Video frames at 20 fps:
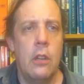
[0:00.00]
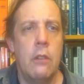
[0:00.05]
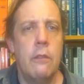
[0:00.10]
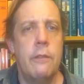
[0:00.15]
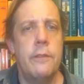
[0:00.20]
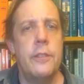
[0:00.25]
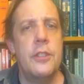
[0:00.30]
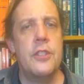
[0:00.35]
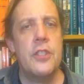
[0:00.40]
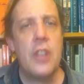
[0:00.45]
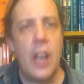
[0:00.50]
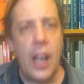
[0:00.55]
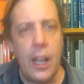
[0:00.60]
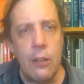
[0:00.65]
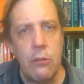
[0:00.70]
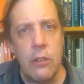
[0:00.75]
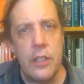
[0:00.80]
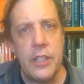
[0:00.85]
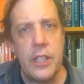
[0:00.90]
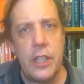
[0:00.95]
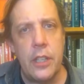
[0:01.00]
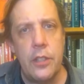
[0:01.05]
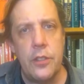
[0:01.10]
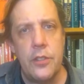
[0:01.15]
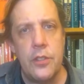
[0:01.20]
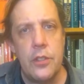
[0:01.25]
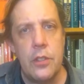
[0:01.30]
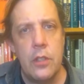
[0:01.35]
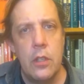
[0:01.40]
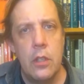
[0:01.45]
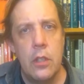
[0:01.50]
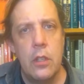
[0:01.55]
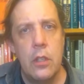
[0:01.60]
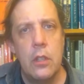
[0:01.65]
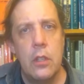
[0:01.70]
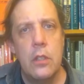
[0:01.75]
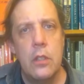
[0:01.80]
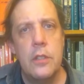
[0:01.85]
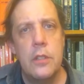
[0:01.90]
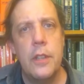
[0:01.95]
For Socrates,
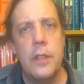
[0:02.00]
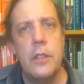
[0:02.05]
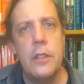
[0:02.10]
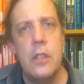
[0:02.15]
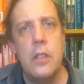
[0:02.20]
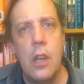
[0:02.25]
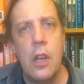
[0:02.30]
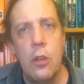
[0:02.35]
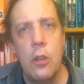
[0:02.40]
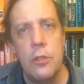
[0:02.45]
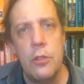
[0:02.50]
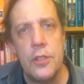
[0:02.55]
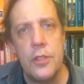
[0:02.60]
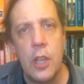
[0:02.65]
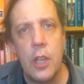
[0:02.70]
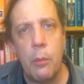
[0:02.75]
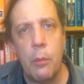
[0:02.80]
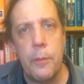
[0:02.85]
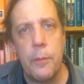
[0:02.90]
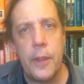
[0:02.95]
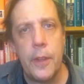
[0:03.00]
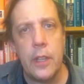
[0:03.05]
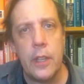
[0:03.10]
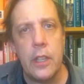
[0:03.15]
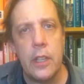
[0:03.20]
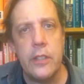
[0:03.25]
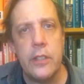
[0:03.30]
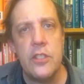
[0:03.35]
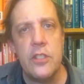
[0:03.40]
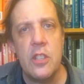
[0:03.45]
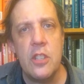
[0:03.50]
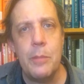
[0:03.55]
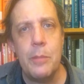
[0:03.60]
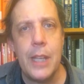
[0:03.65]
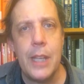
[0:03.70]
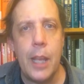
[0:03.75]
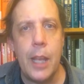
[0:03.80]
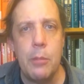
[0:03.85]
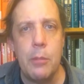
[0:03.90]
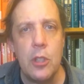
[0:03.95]
to know something is to
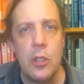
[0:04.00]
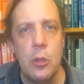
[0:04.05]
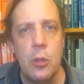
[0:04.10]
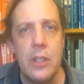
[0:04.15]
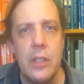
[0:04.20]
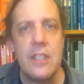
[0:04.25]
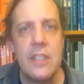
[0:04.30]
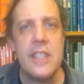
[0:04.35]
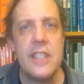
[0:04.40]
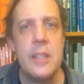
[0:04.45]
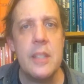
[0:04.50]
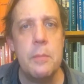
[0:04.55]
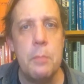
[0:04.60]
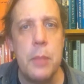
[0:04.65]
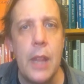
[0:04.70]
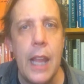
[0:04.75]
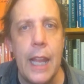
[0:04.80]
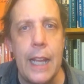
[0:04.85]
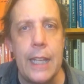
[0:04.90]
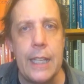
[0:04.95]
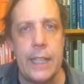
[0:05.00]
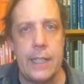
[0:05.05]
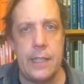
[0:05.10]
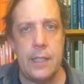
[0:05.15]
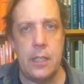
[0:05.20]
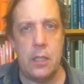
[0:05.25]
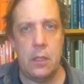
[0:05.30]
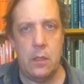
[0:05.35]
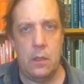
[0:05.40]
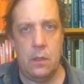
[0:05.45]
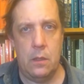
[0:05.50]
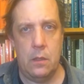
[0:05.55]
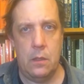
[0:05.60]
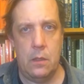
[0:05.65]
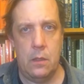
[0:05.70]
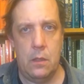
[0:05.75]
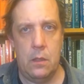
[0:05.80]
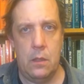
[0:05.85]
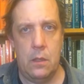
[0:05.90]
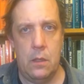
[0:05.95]
be able to explain it.
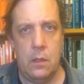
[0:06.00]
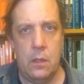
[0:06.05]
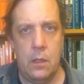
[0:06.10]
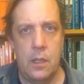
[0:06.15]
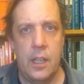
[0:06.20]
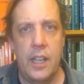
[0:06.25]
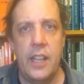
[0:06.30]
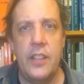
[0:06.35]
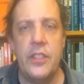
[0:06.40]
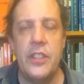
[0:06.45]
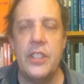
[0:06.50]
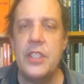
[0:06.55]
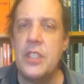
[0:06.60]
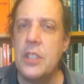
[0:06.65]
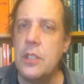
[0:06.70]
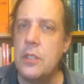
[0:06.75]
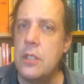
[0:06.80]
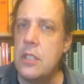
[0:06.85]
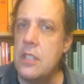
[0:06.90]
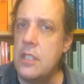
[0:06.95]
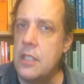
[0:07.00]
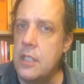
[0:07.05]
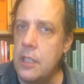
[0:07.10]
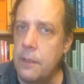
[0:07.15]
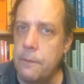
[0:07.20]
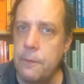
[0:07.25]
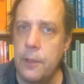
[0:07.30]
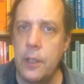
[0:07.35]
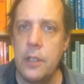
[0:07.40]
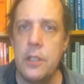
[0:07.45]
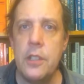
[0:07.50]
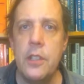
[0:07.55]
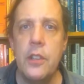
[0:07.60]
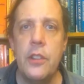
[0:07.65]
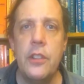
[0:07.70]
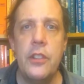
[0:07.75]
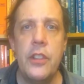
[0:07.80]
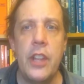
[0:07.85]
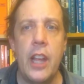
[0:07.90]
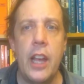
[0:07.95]
And this is different
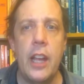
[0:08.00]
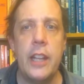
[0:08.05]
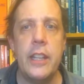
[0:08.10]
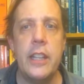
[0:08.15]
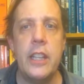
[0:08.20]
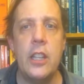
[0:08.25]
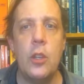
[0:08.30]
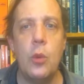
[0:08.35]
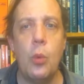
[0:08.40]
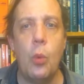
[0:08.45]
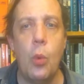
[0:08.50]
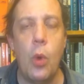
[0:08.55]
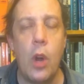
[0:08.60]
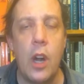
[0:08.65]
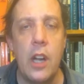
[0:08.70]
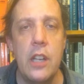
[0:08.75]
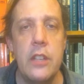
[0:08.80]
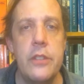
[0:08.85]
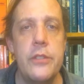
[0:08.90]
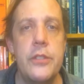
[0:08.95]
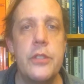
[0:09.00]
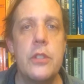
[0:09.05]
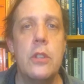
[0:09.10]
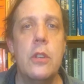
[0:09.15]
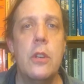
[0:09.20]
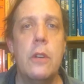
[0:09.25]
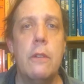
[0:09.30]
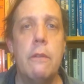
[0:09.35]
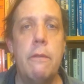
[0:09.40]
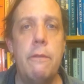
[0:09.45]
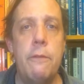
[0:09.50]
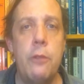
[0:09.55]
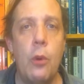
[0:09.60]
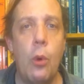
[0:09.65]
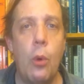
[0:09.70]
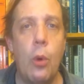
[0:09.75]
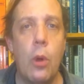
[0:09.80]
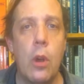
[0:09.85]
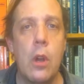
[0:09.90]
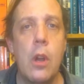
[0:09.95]
than it was
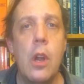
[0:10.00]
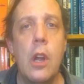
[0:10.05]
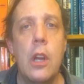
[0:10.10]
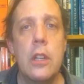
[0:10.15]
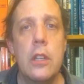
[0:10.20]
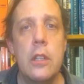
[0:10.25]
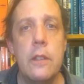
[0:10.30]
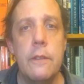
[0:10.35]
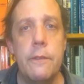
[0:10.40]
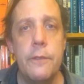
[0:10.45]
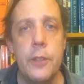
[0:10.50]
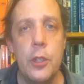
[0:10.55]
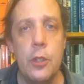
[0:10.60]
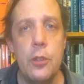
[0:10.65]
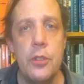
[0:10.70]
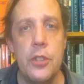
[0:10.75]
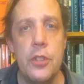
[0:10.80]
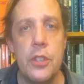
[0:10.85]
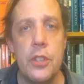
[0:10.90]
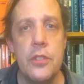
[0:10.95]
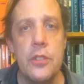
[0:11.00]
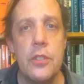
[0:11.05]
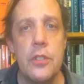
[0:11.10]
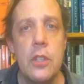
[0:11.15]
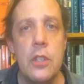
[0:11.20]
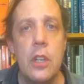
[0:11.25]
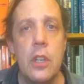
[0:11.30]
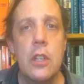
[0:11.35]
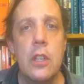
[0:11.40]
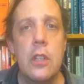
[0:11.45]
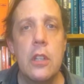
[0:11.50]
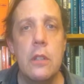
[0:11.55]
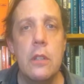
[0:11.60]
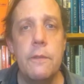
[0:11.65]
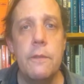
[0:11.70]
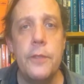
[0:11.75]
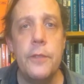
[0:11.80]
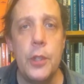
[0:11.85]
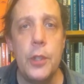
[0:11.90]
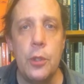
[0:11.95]
for Confucius.
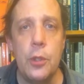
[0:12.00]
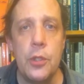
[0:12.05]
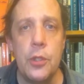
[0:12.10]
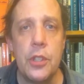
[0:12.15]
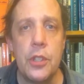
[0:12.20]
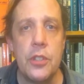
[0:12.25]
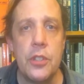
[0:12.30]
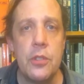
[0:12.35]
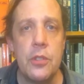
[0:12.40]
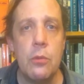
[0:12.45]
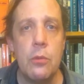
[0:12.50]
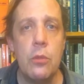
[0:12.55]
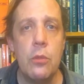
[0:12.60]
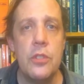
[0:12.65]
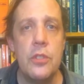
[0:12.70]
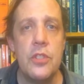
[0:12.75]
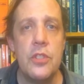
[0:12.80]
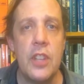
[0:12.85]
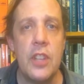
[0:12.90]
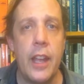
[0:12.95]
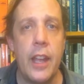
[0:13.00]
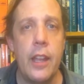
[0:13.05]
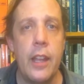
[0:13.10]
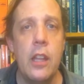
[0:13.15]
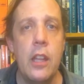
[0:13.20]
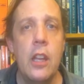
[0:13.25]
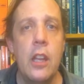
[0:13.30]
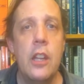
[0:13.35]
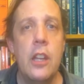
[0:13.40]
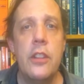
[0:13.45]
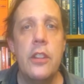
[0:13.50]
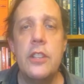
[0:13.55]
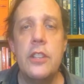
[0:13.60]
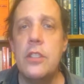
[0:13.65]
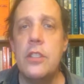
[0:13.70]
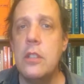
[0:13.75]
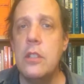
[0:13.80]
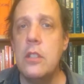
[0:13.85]
Confucius would say that to